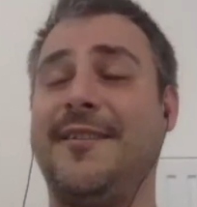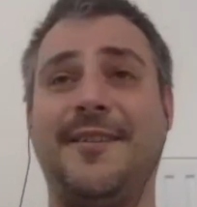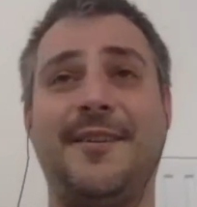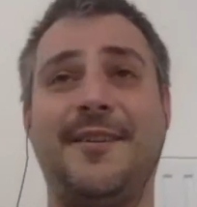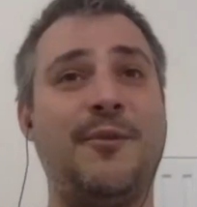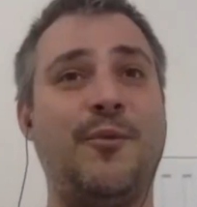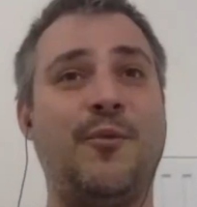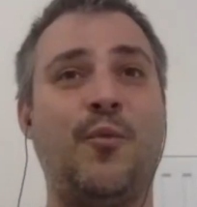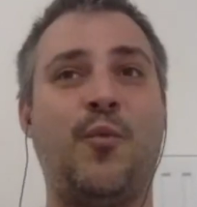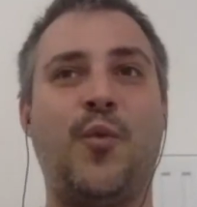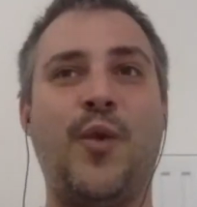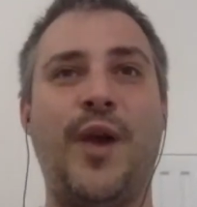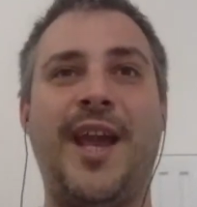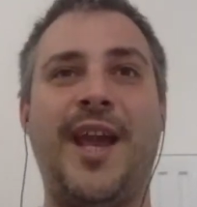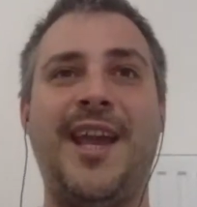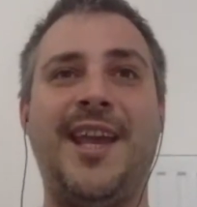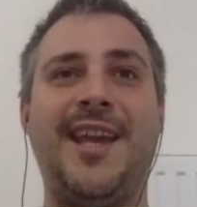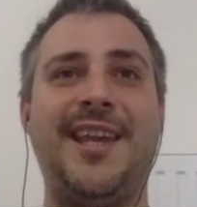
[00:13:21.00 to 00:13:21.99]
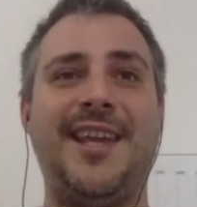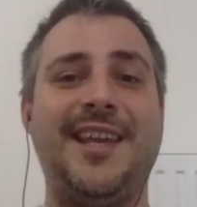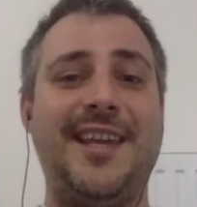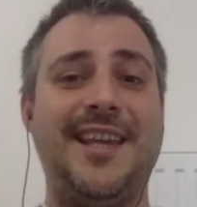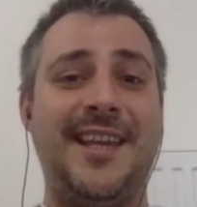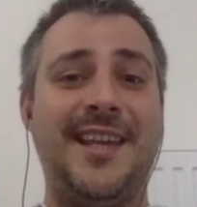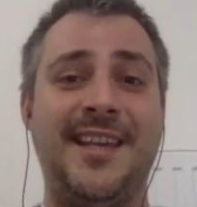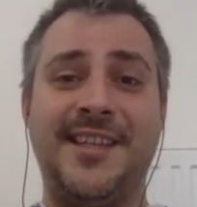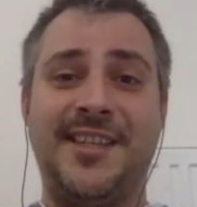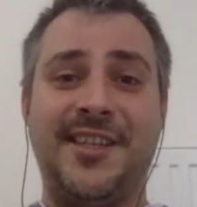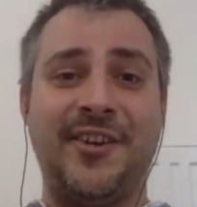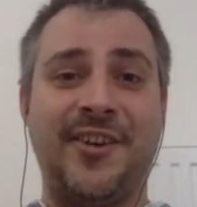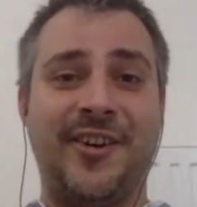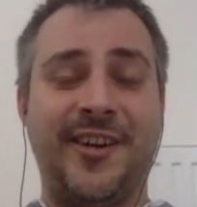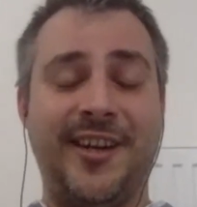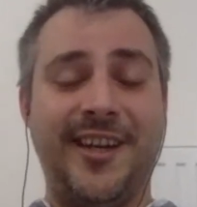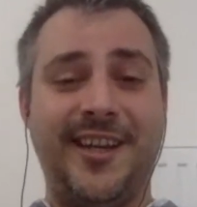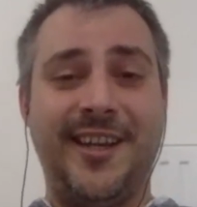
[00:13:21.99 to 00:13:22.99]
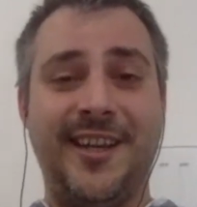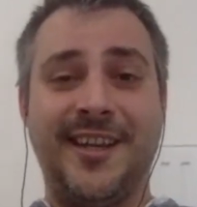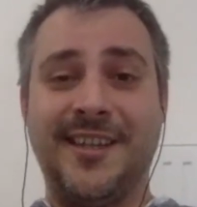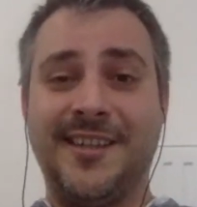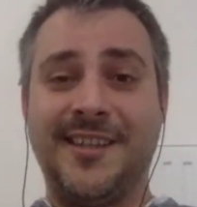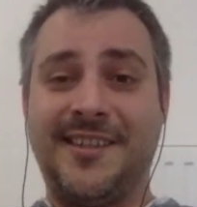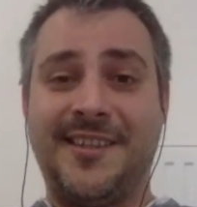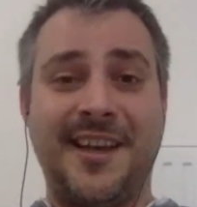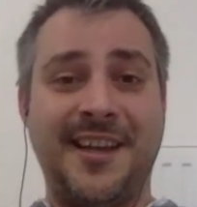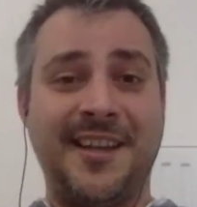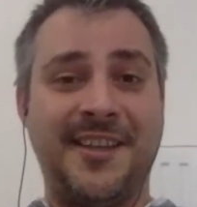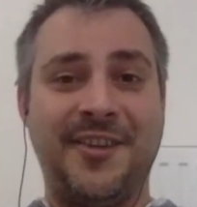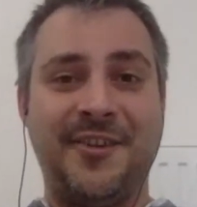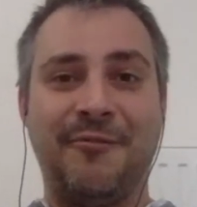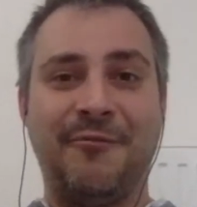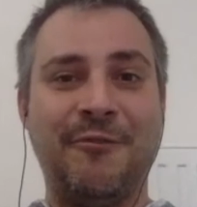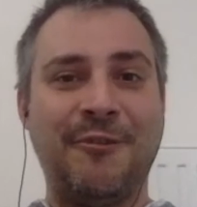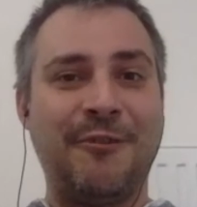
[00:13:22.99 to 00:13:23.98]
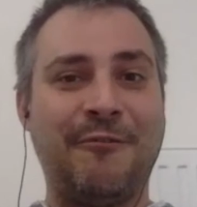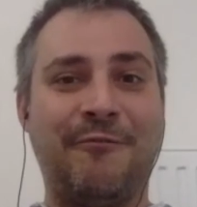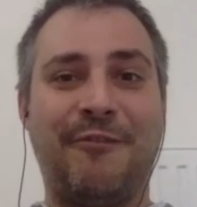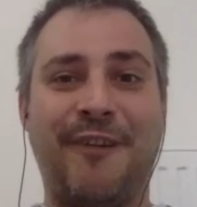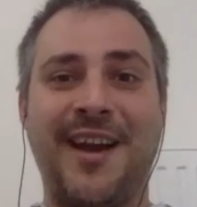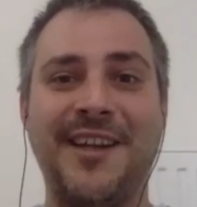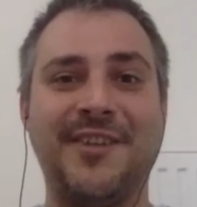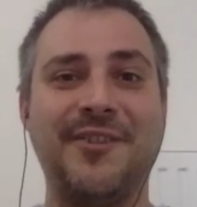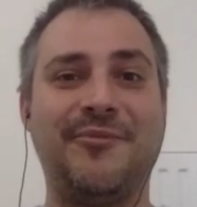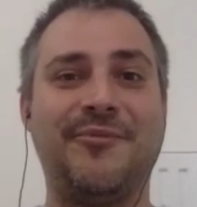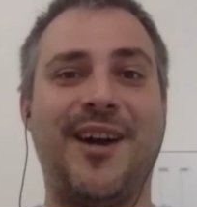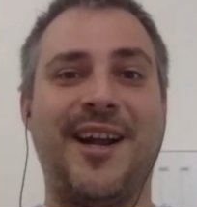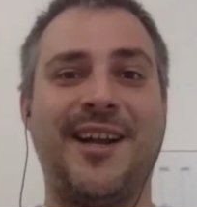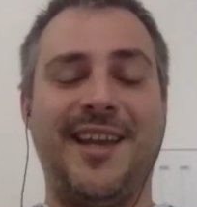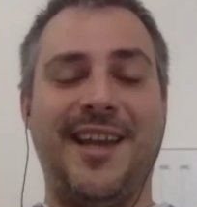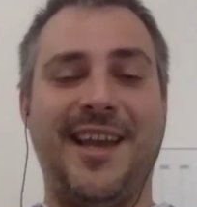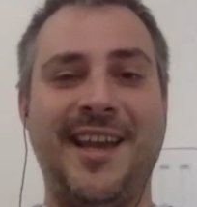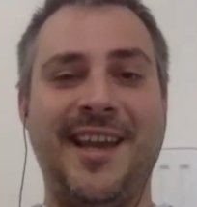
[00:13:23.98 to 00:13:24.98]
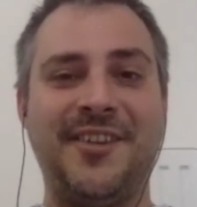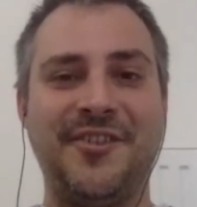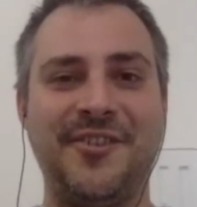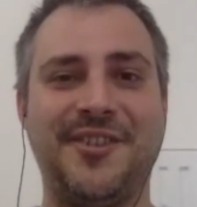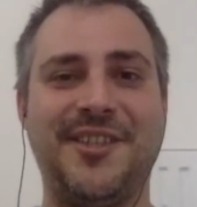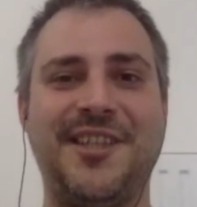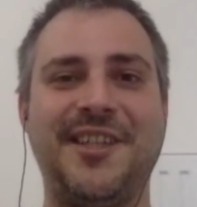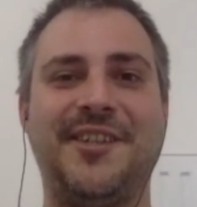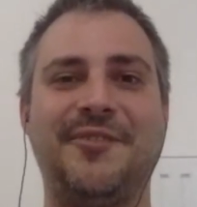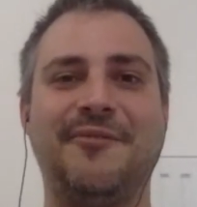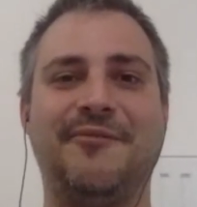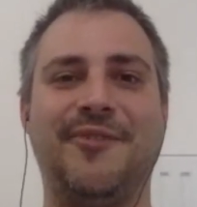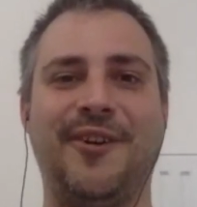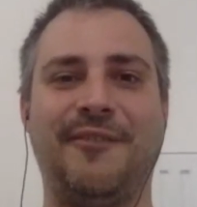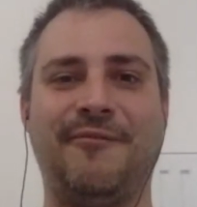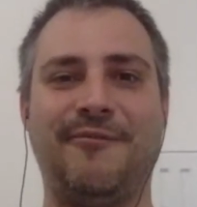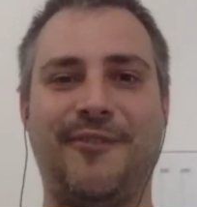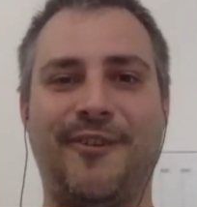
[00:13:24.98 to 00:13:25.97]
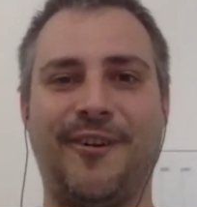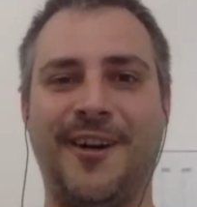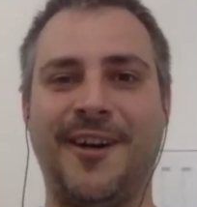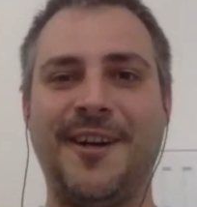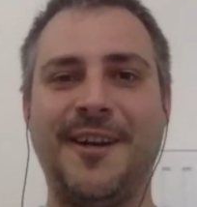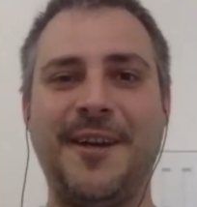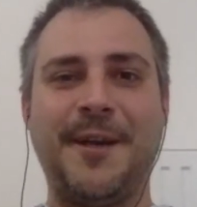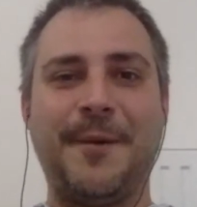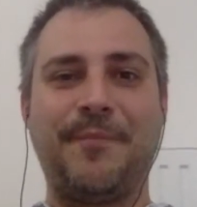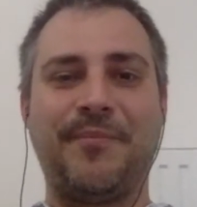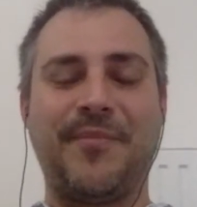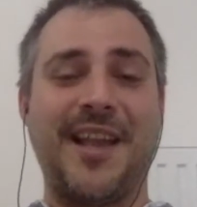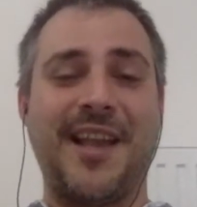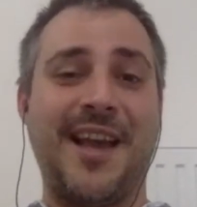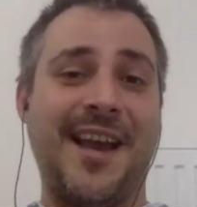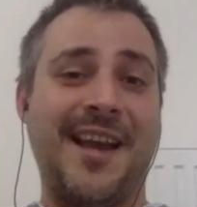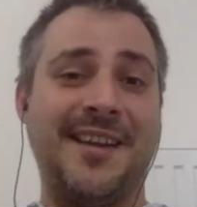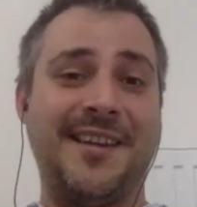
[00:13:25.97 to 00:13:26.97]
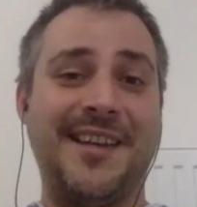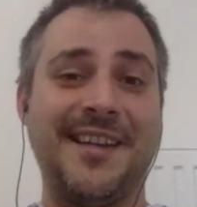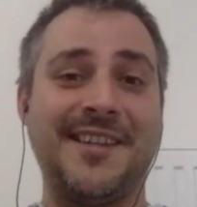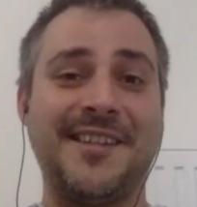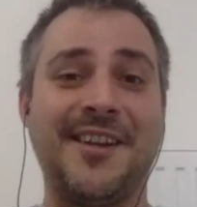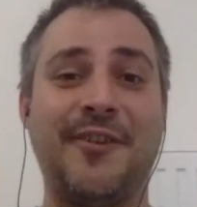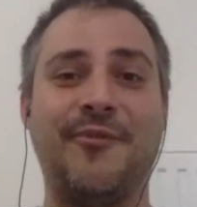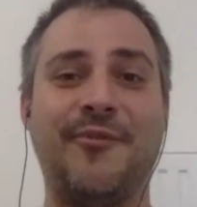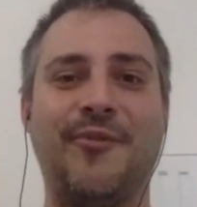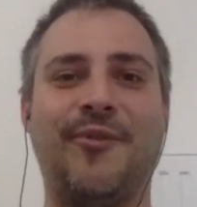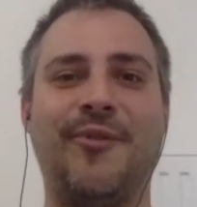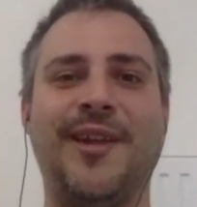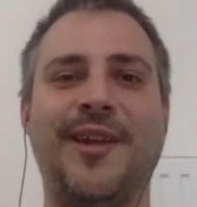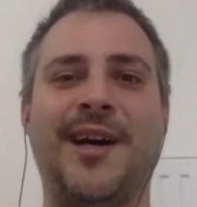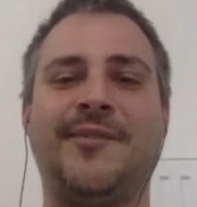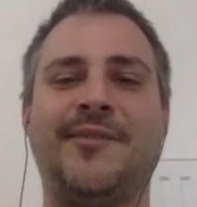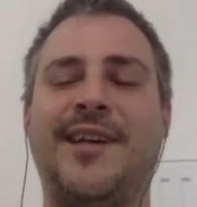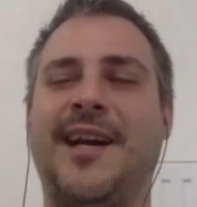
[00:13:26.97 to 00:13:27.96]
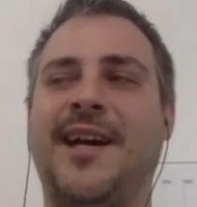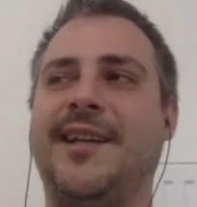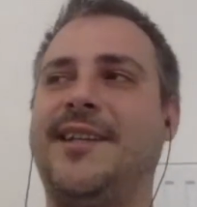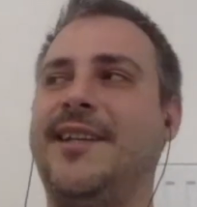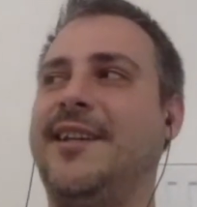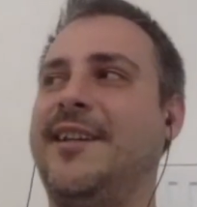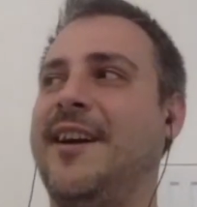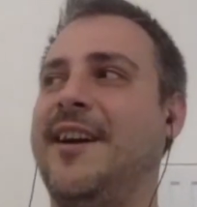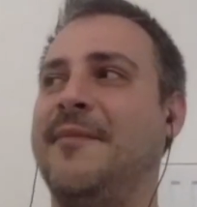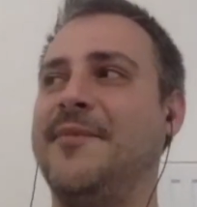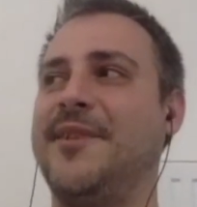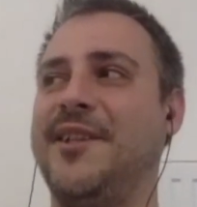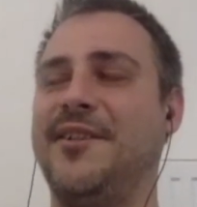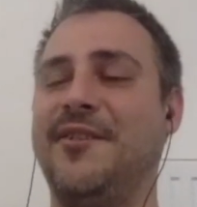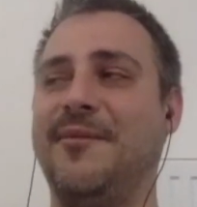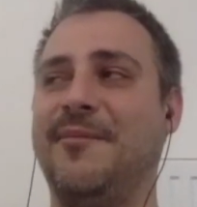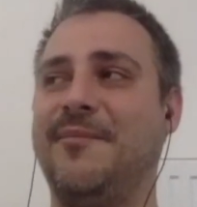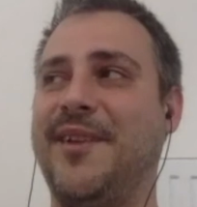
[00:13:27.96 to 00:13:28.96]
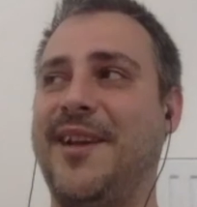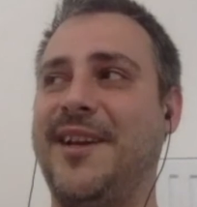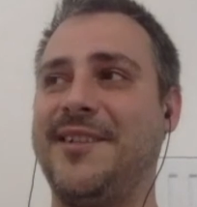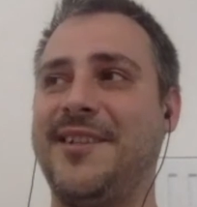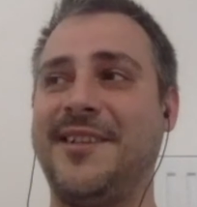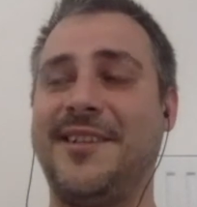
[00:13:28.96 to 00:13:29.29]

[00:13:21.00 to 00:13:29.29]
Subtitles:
Way easier is that you find the right agency to work for. And that's how Rollout IT comes into place.